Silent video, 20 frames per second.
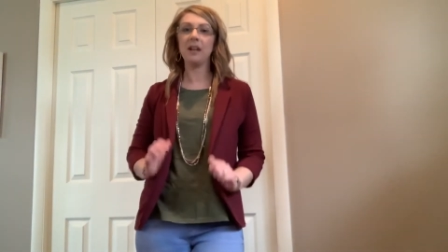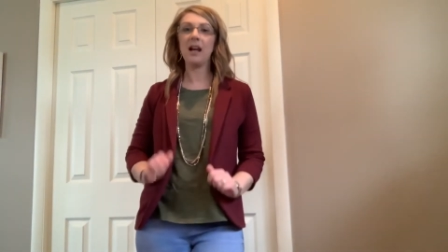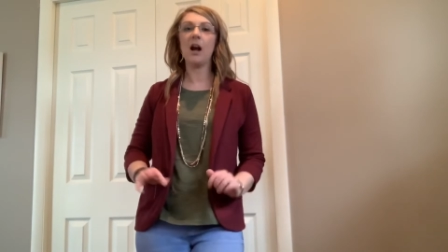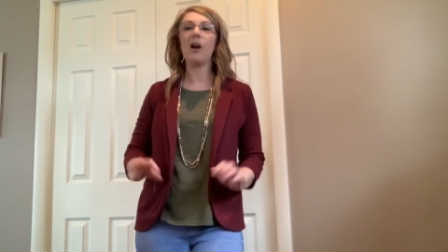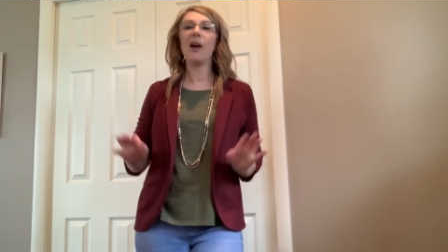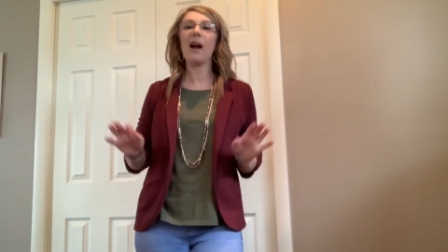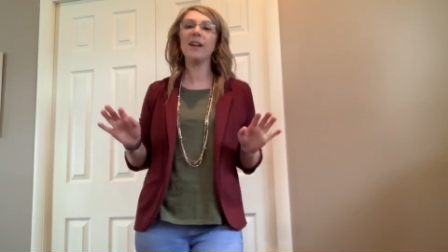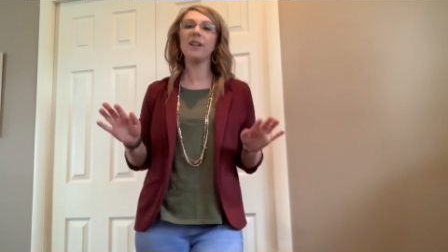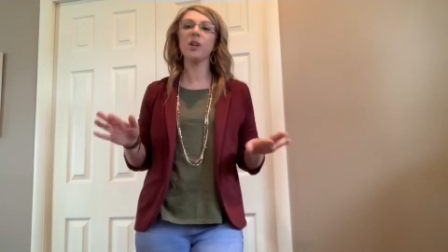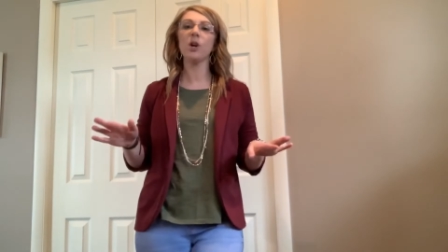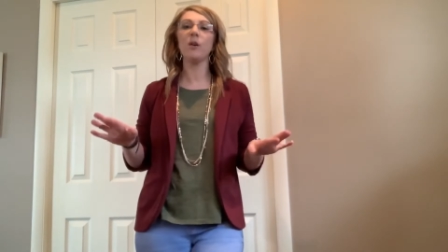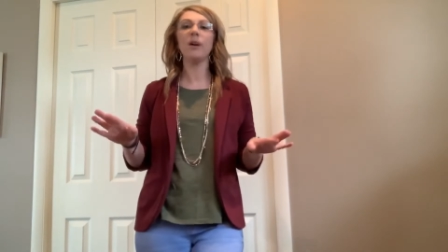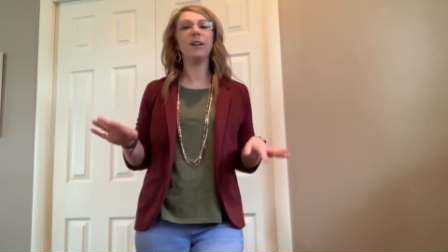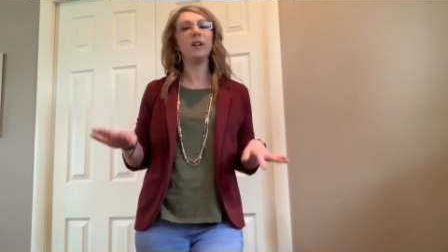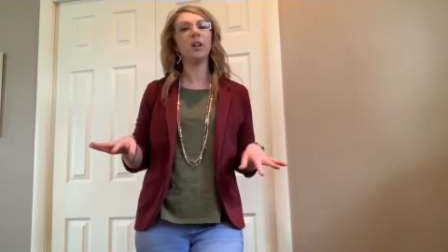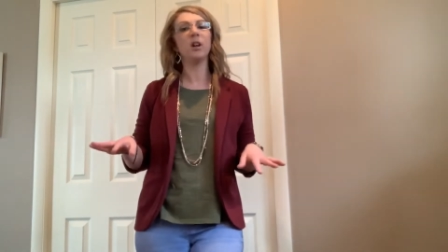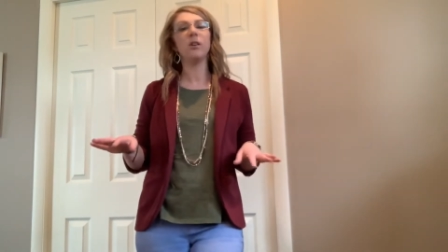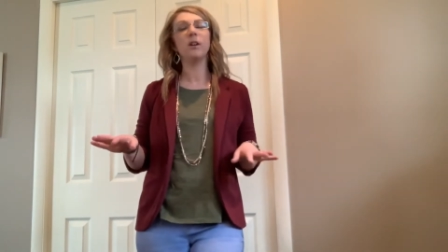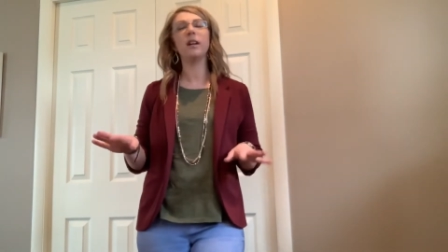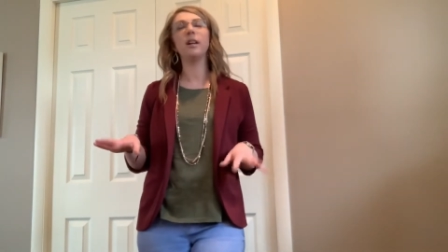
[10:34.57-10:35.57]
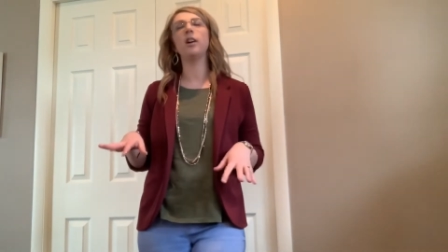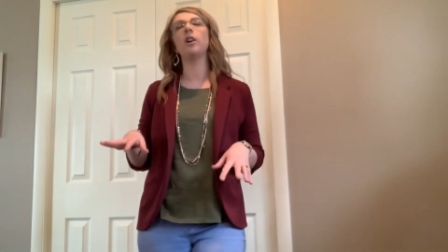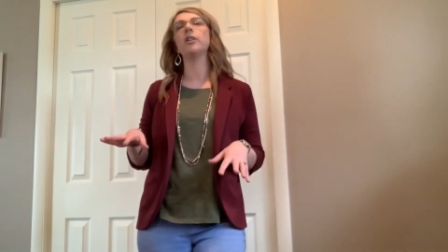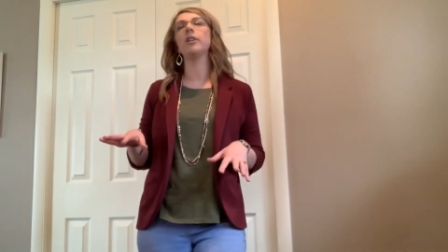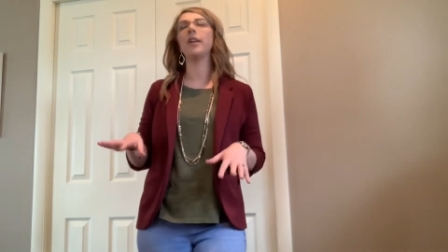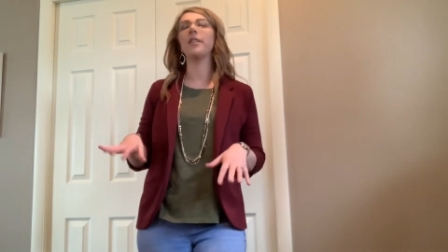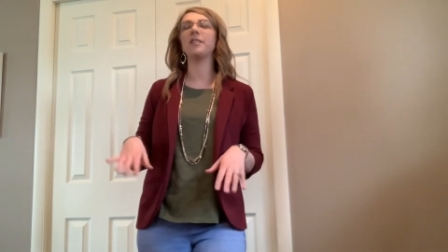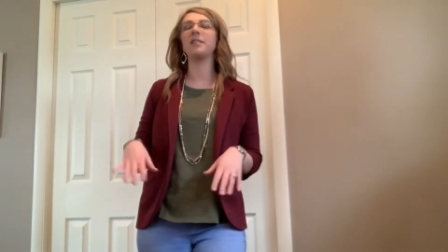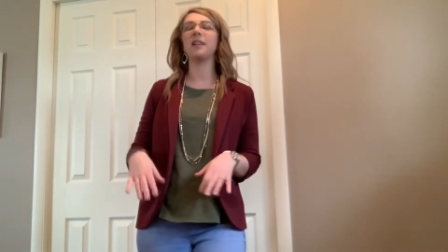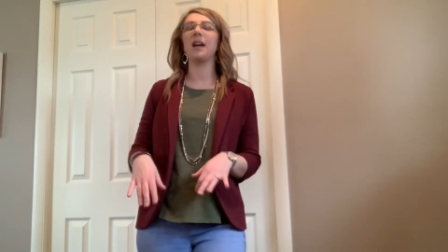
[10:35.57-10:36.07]
Now, I know, I hear it
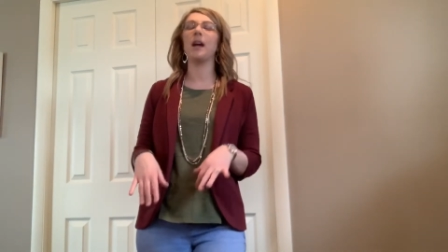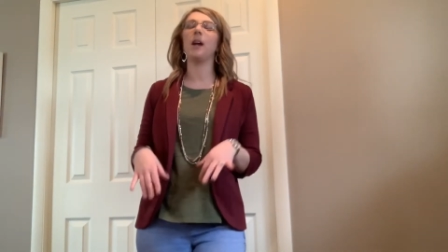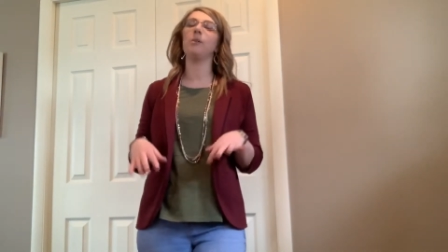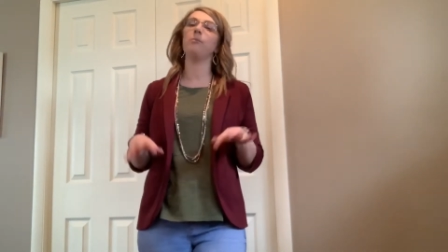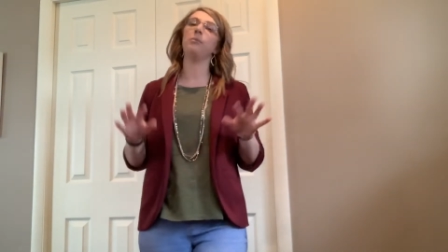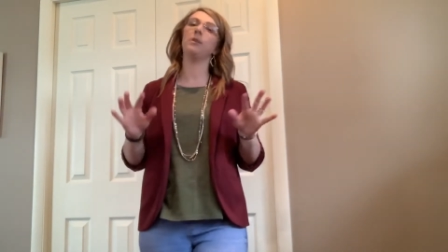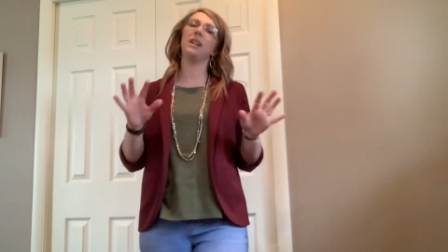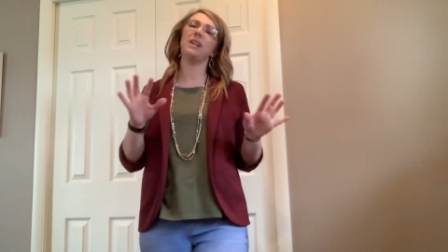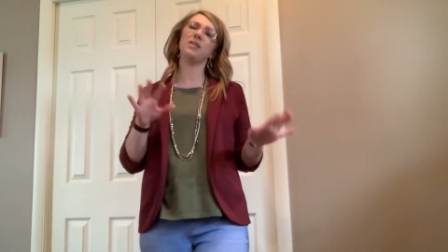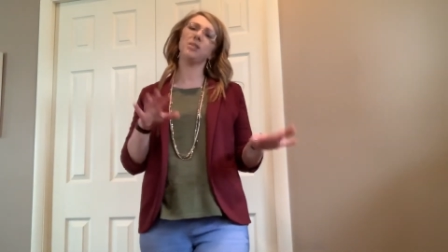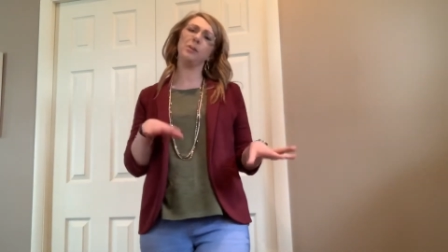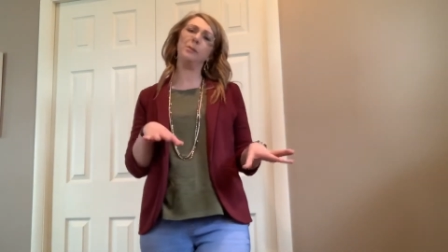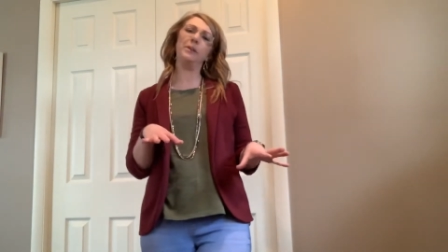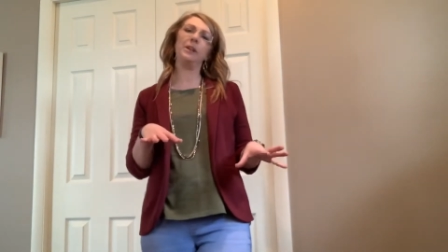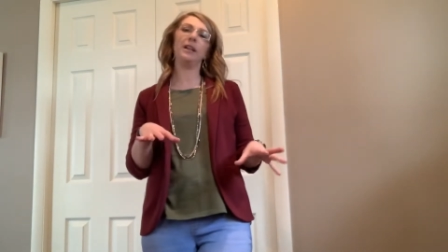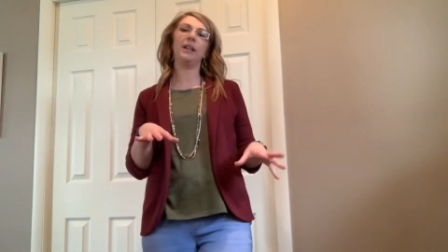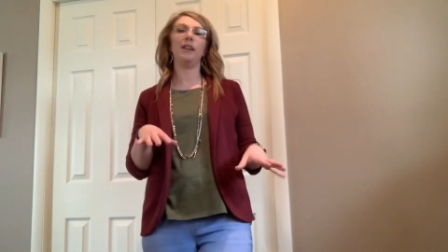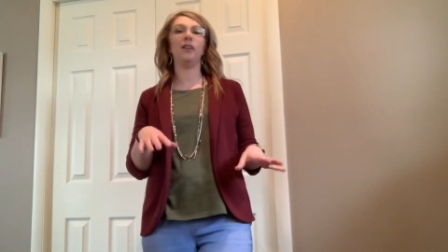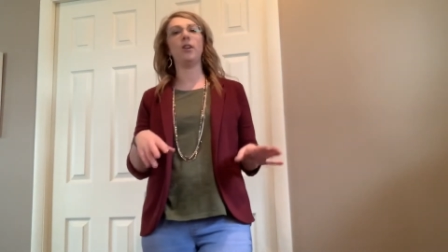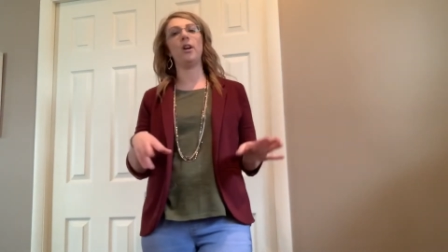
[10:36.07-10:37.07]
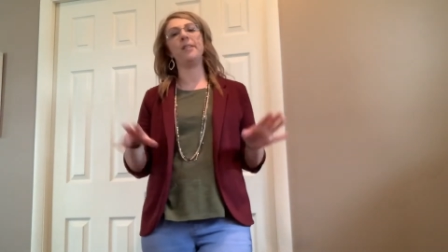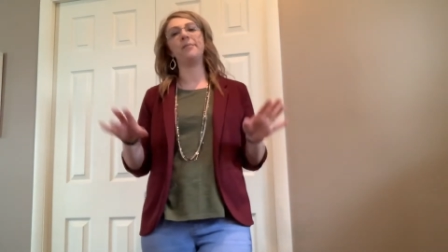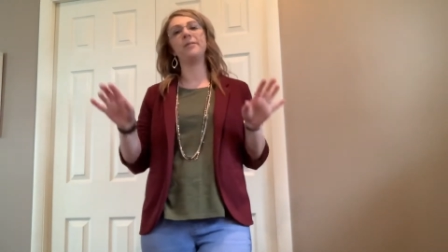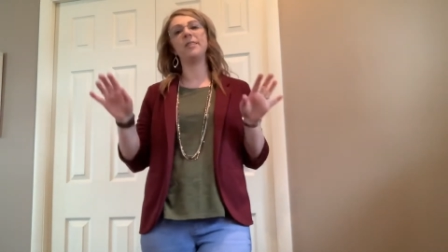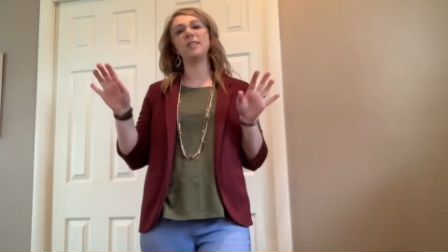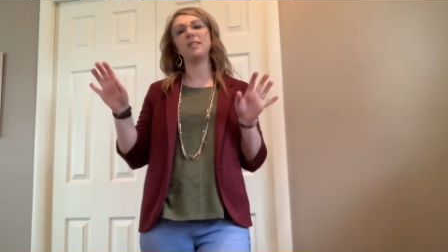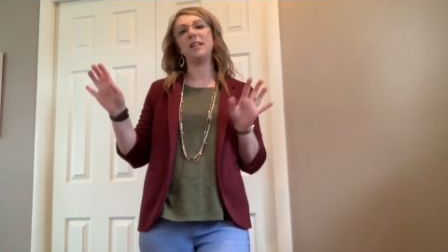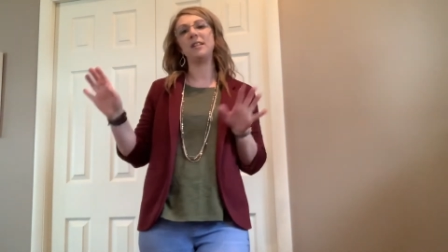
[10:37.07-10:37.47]
all the time, but I don't work in an office.